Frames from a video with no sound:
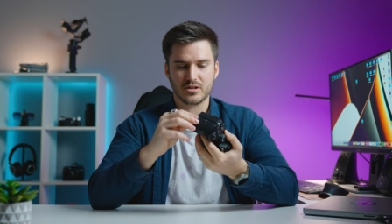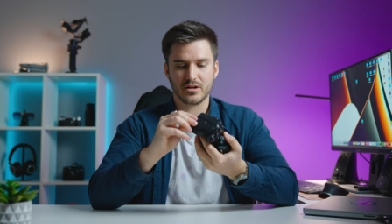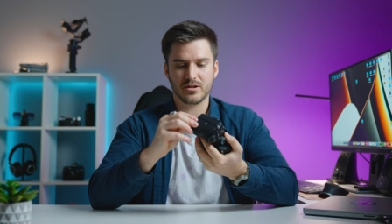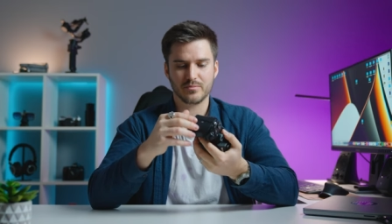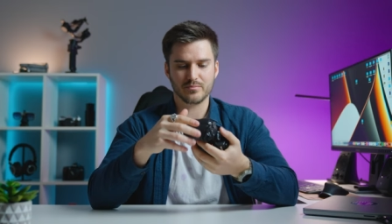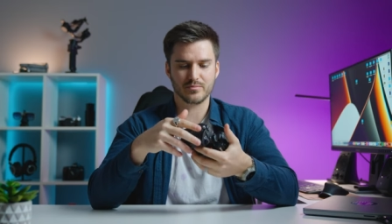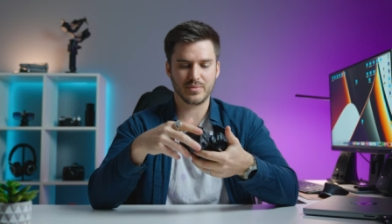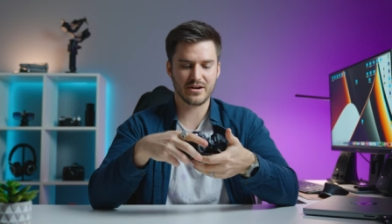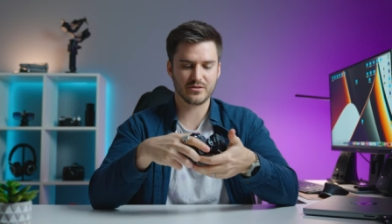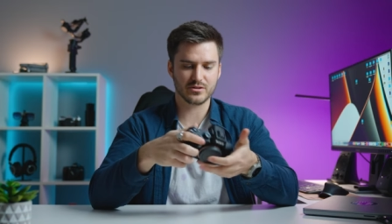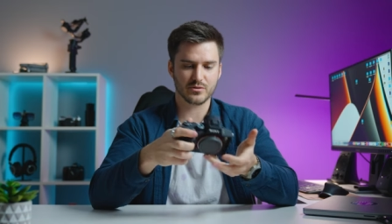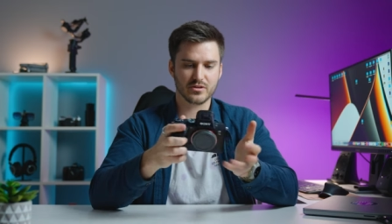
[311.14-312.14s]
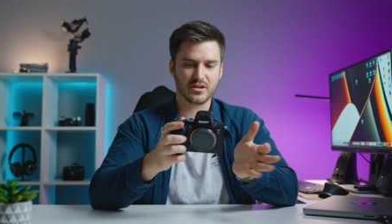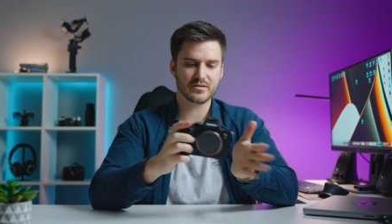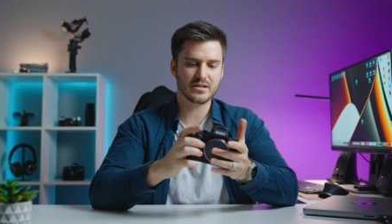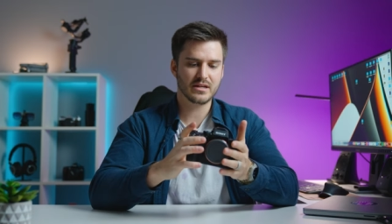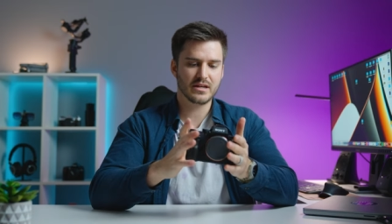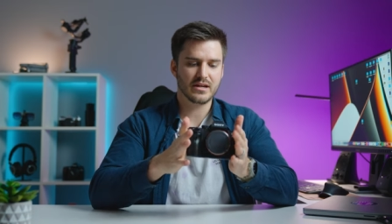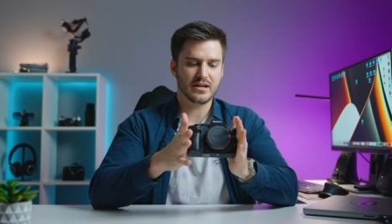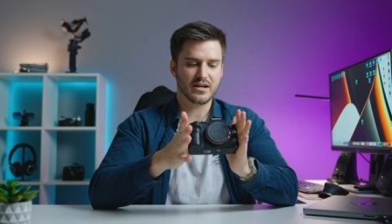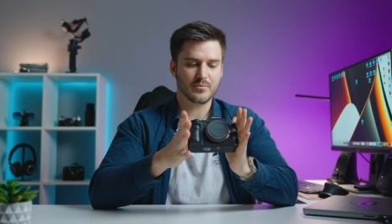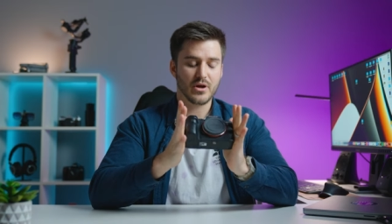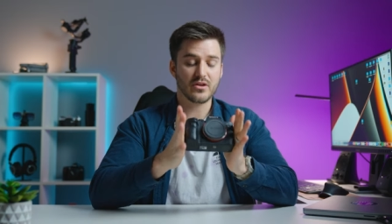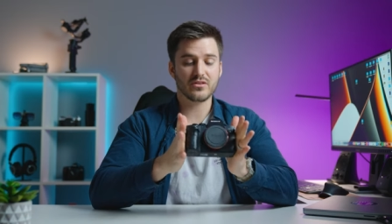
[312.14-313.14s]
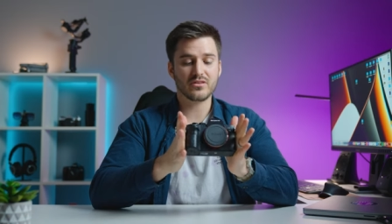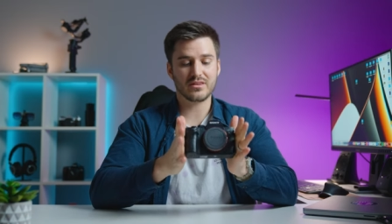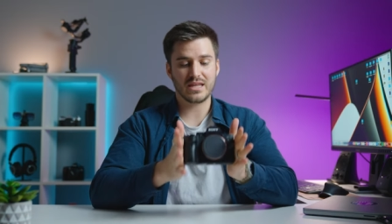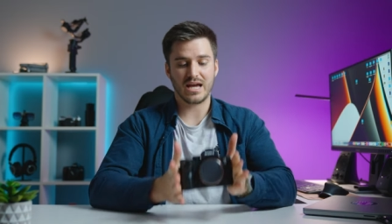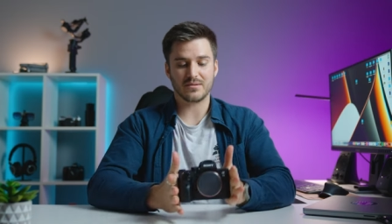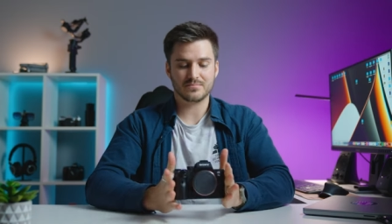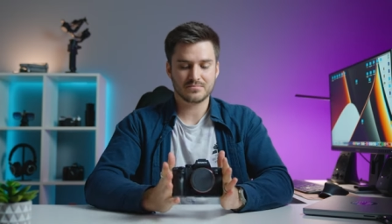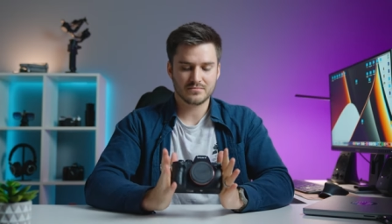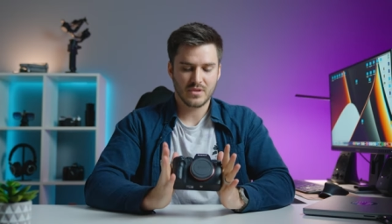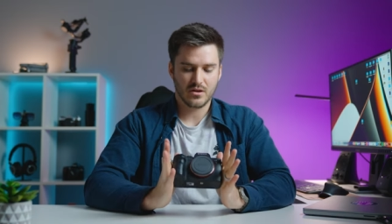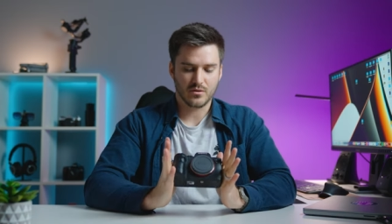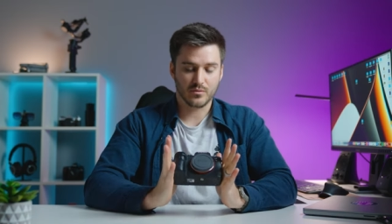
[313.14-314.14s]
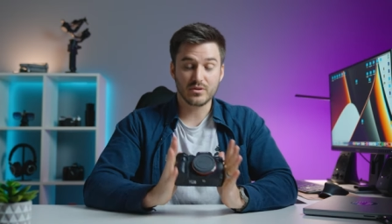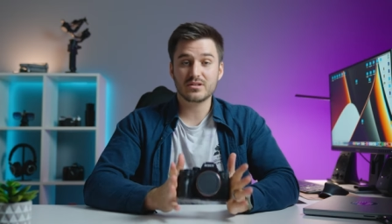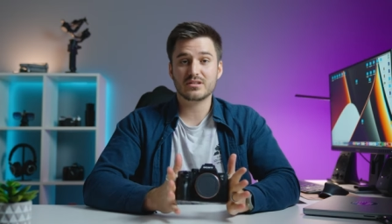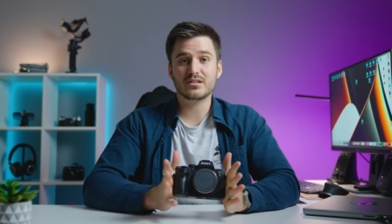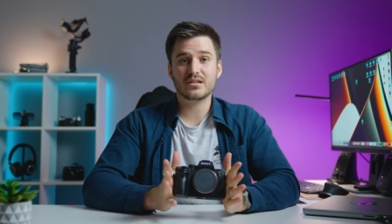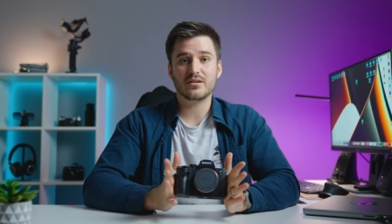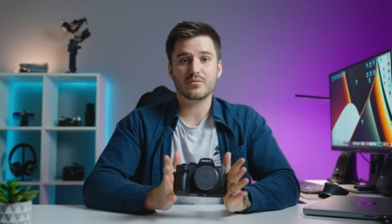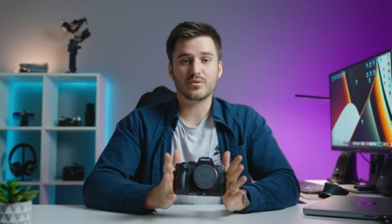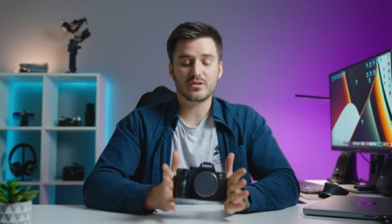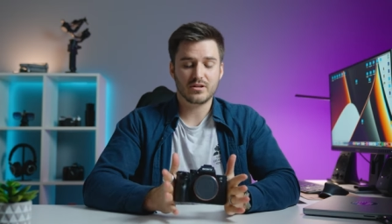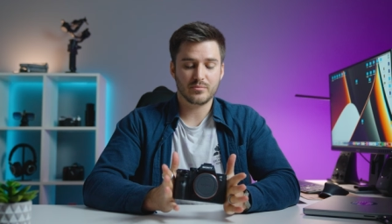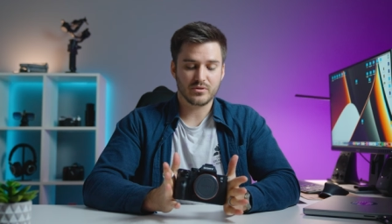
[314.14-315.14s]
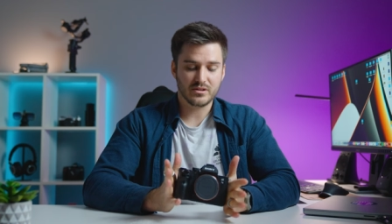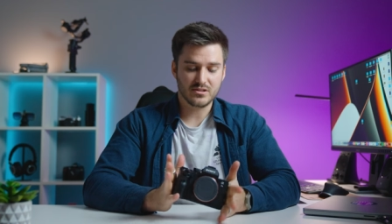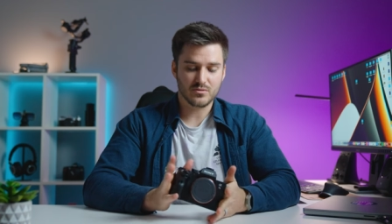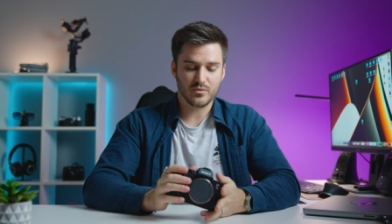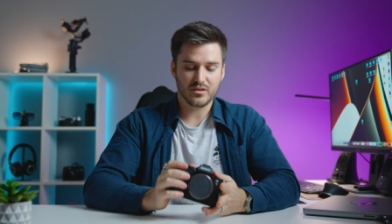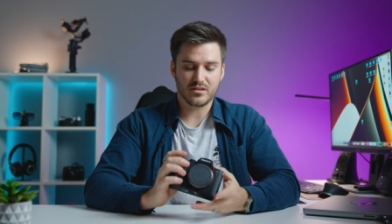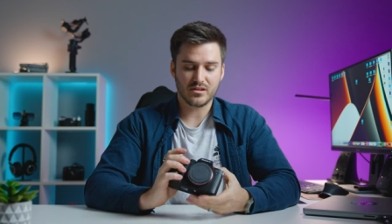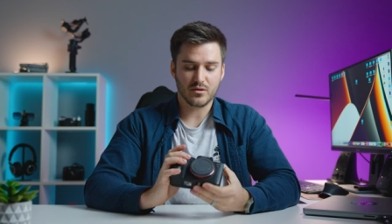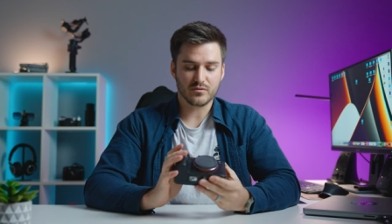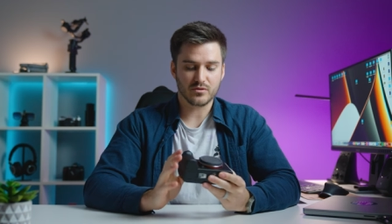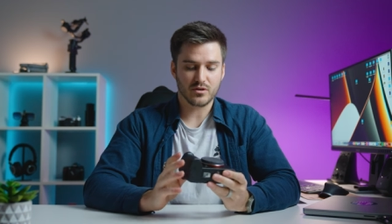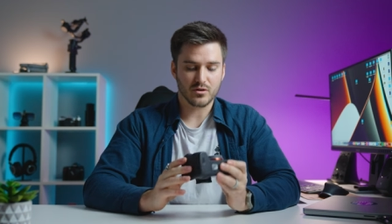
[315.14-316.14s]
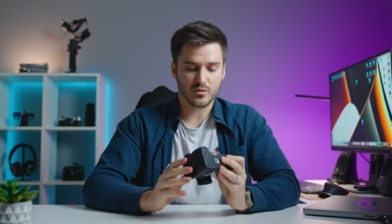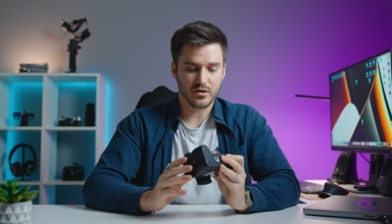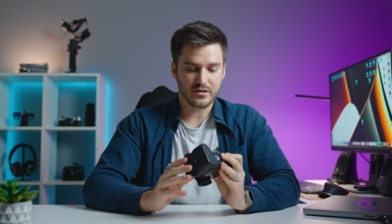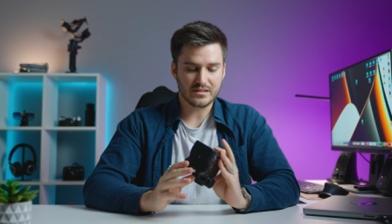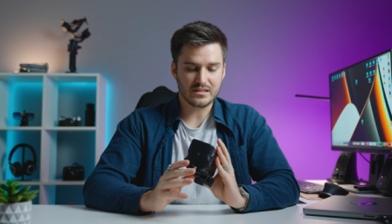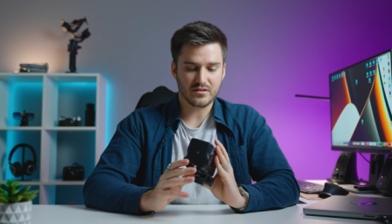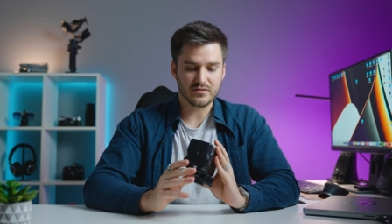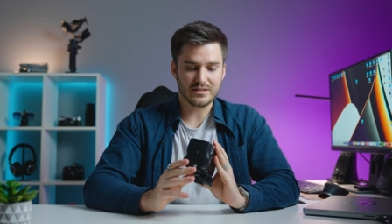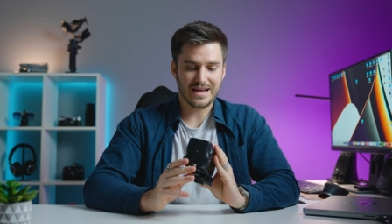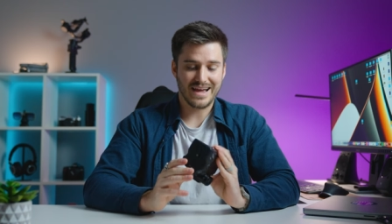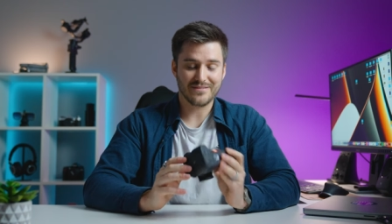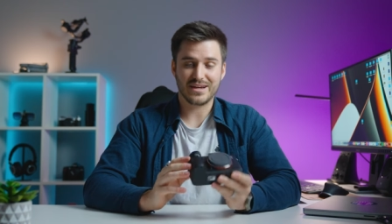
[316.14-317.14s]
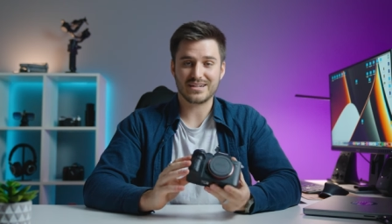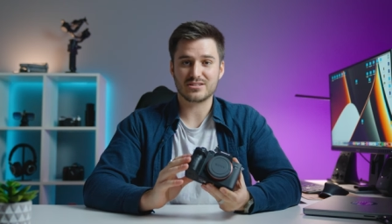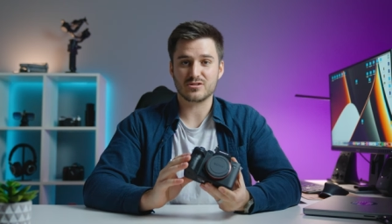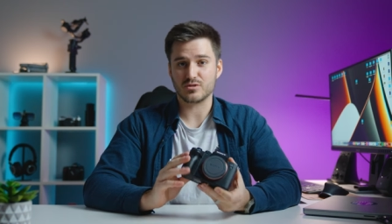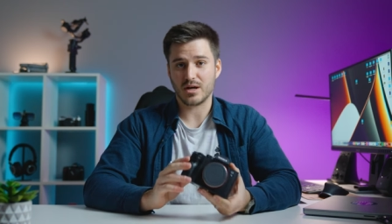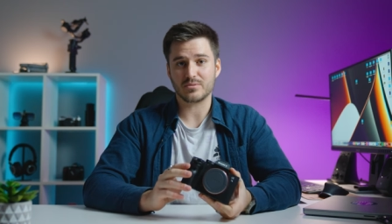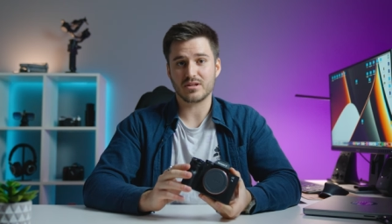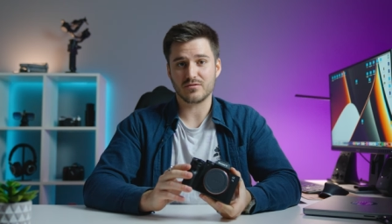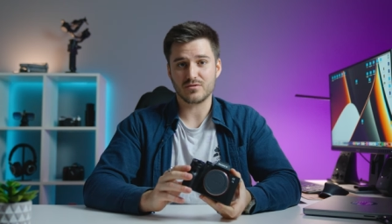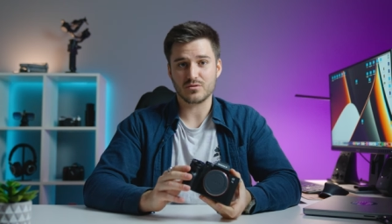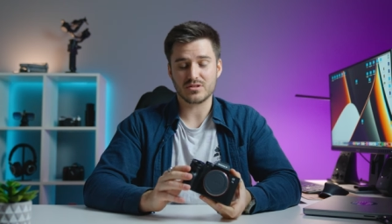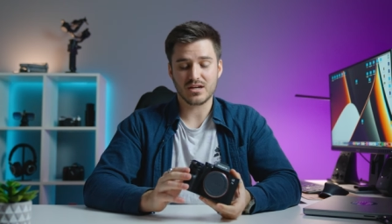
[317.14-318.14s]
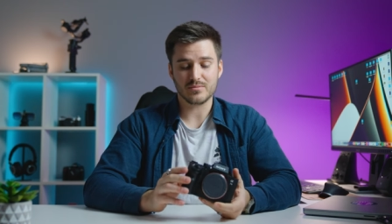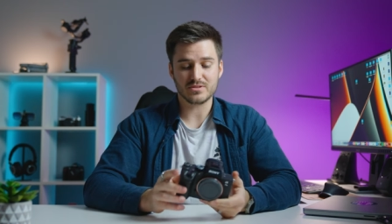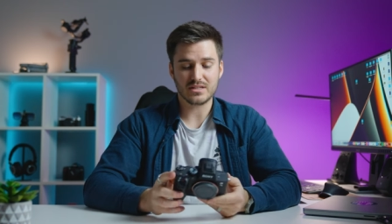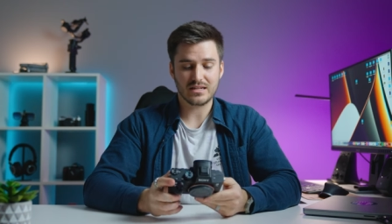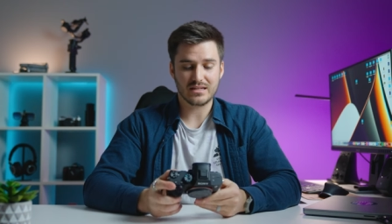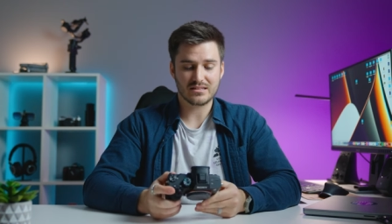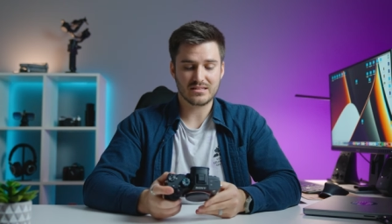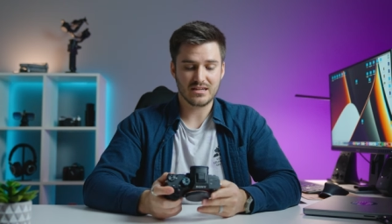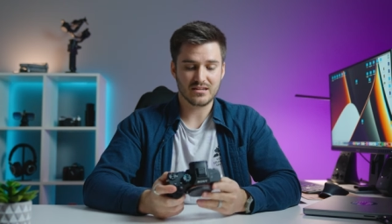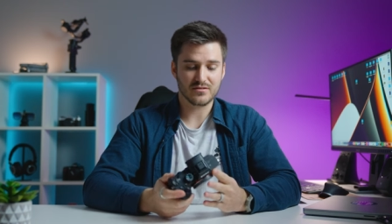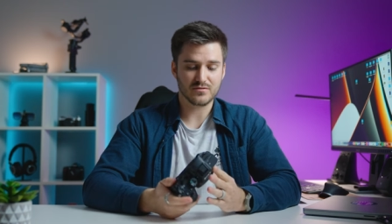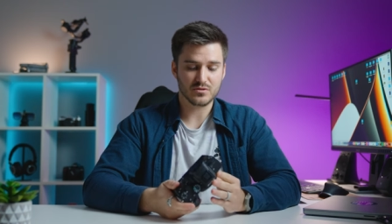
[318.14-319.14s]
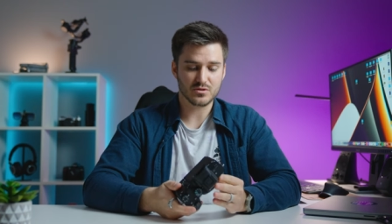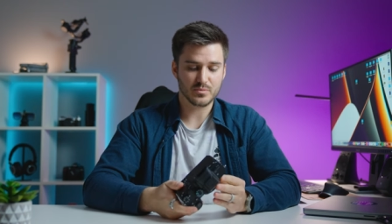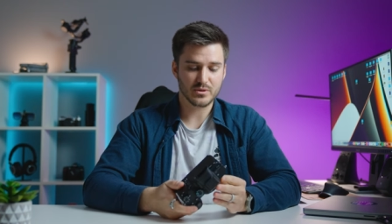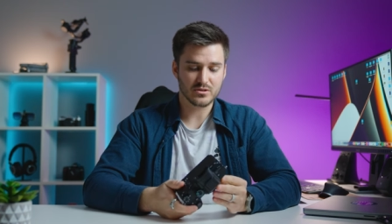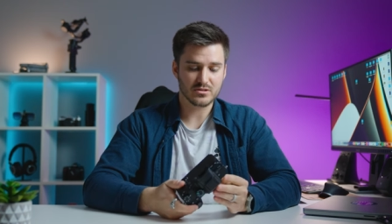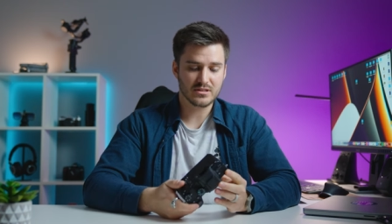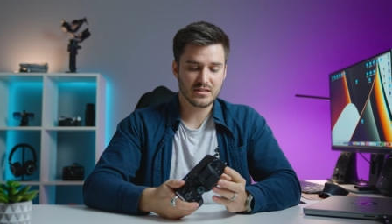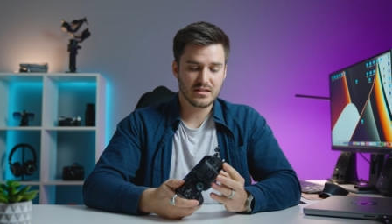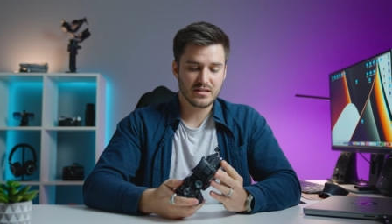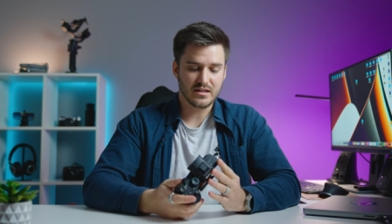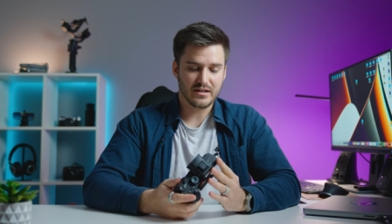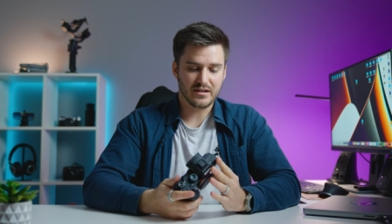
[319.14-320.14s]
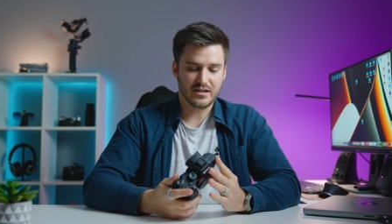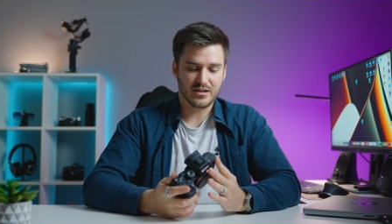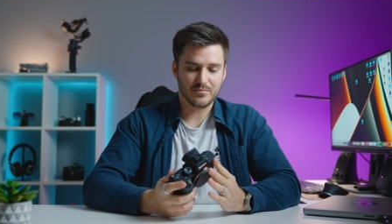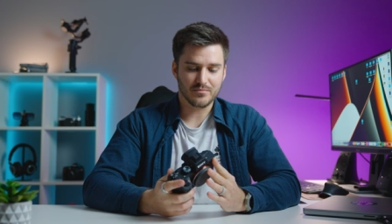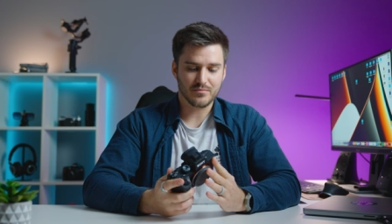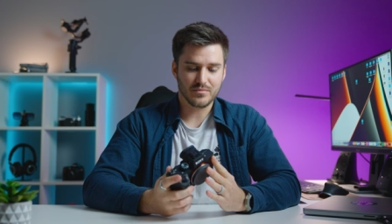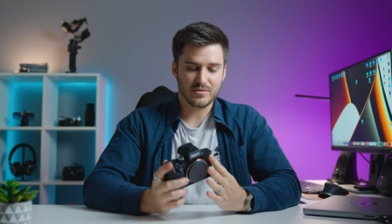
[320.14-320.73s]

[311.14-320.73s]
your battery door on. Um, other than that, really, really pleased with the overall quality of it. I've actually dropped it a few times and it's taken a few spills um,